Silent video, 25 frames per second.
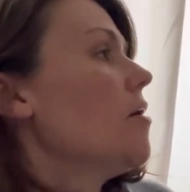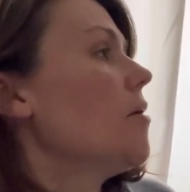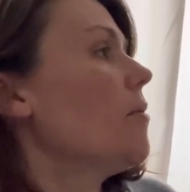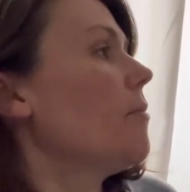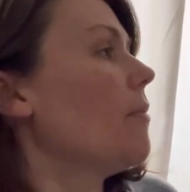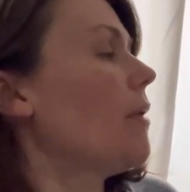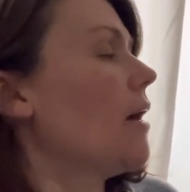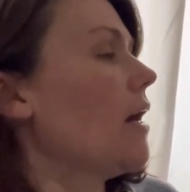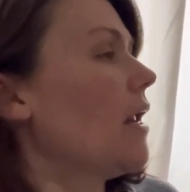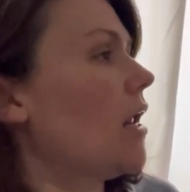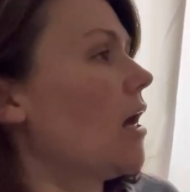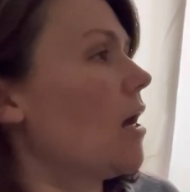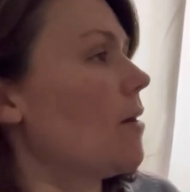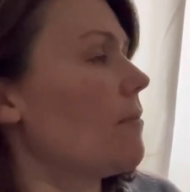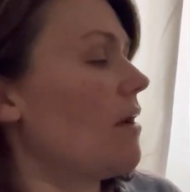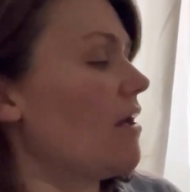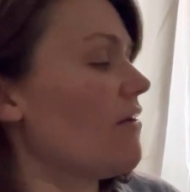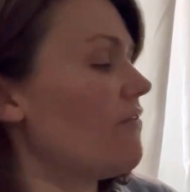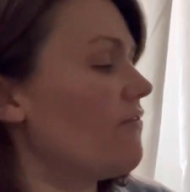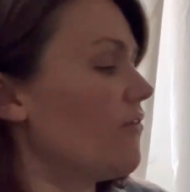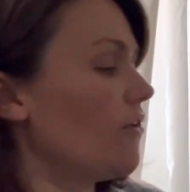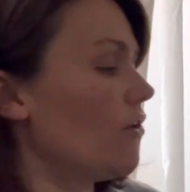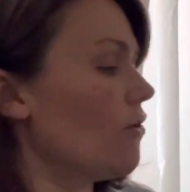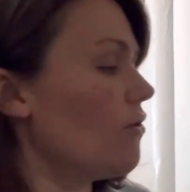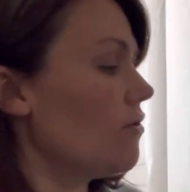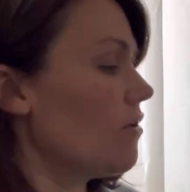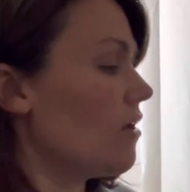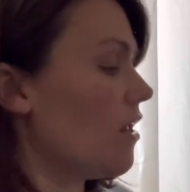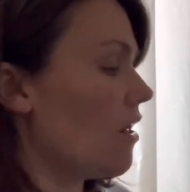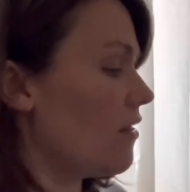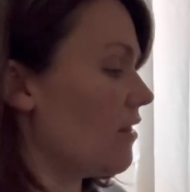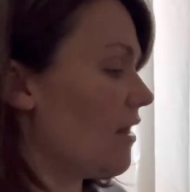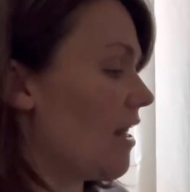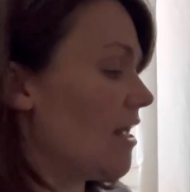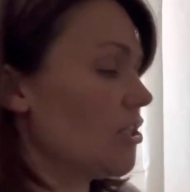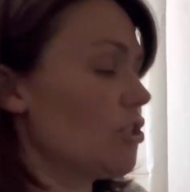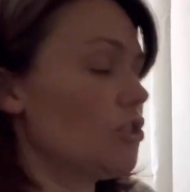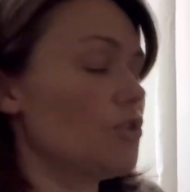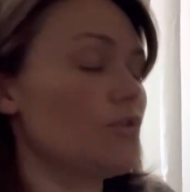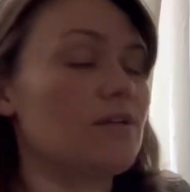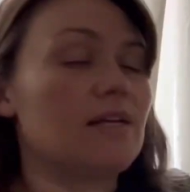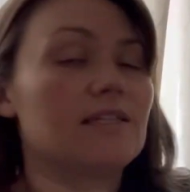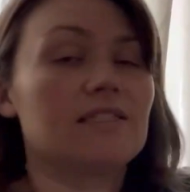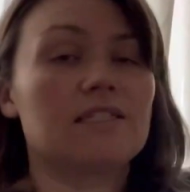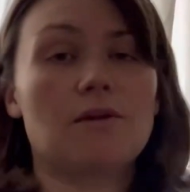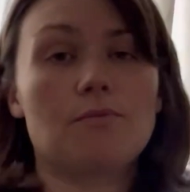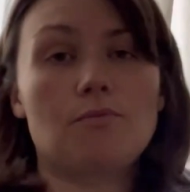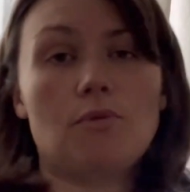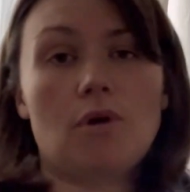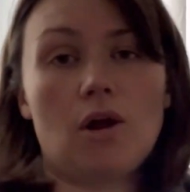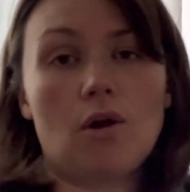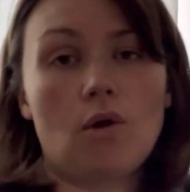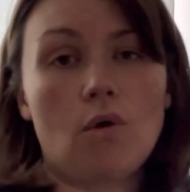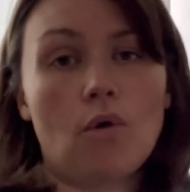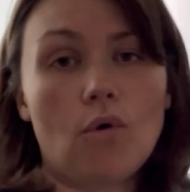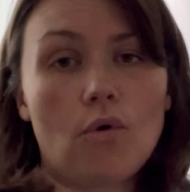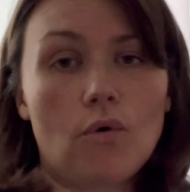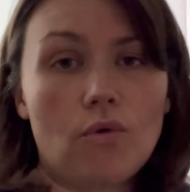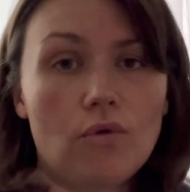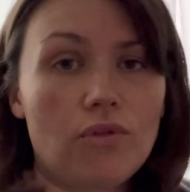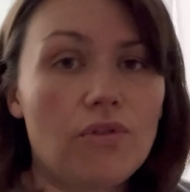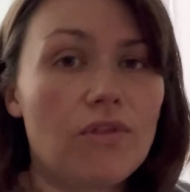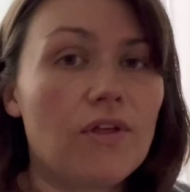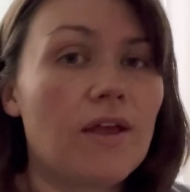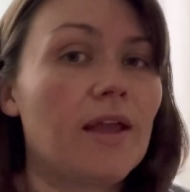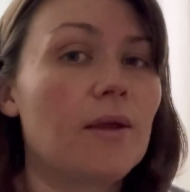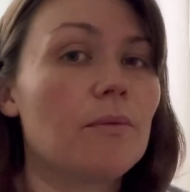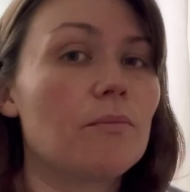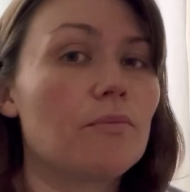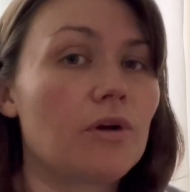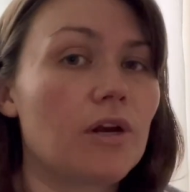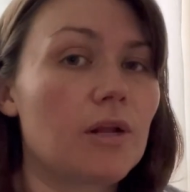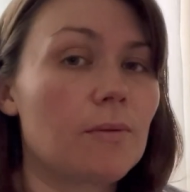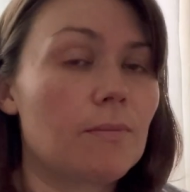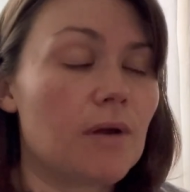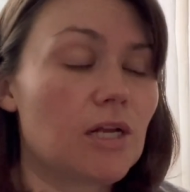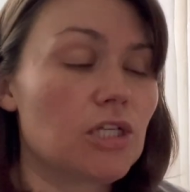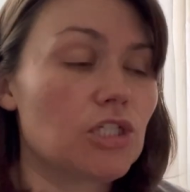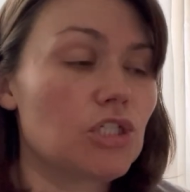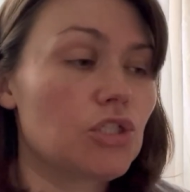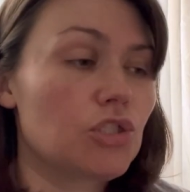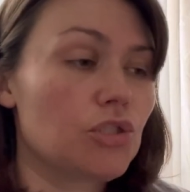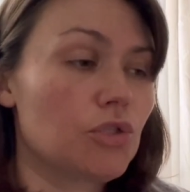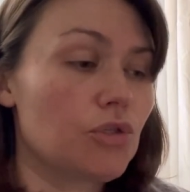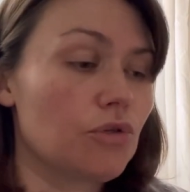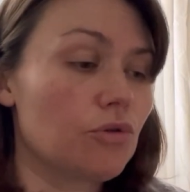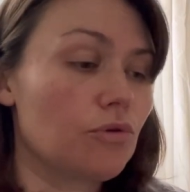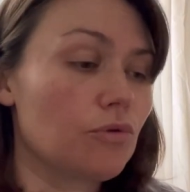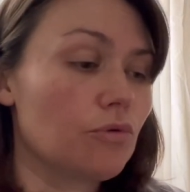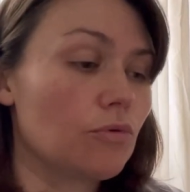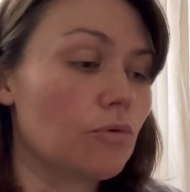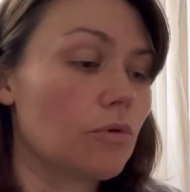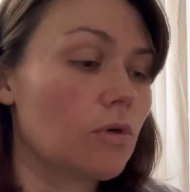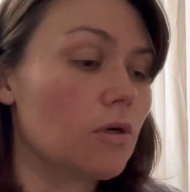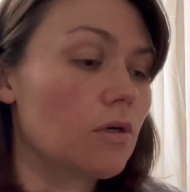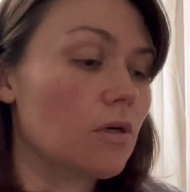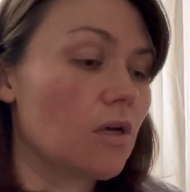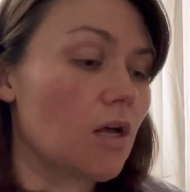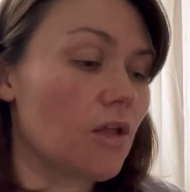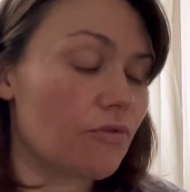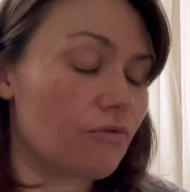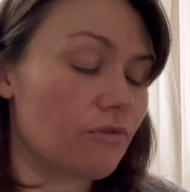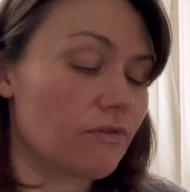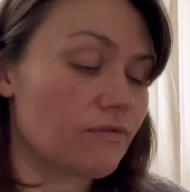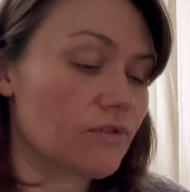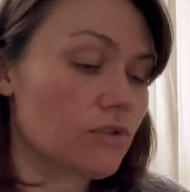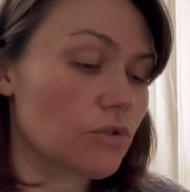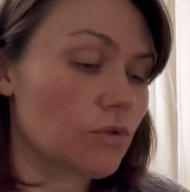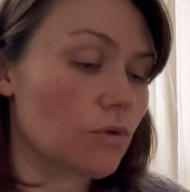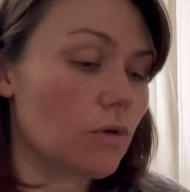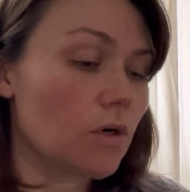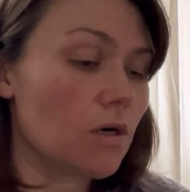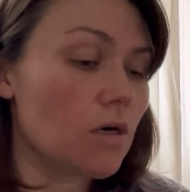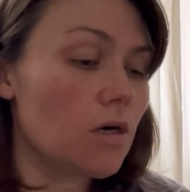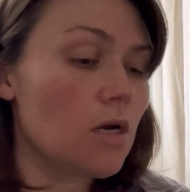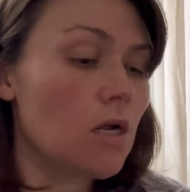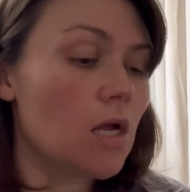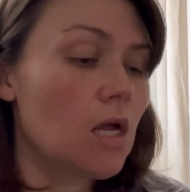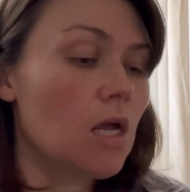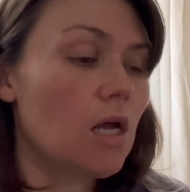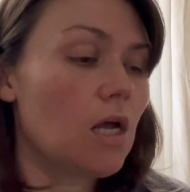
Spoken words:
But I filled the last 2 days. I brought a whole thing pretty much to a thrift store.